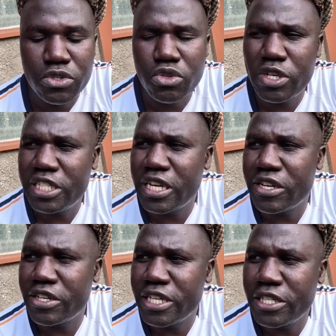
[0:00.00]
So what
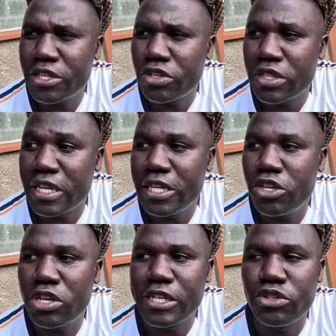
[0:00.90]
the
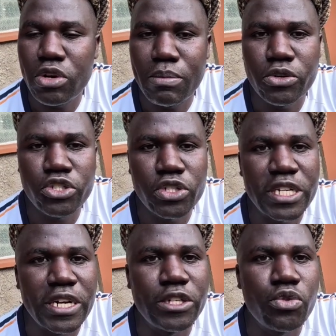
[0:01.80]
little I know about
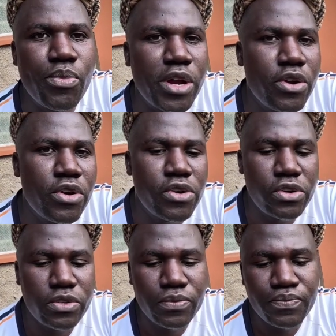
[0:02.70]
Trinidad and Tobago,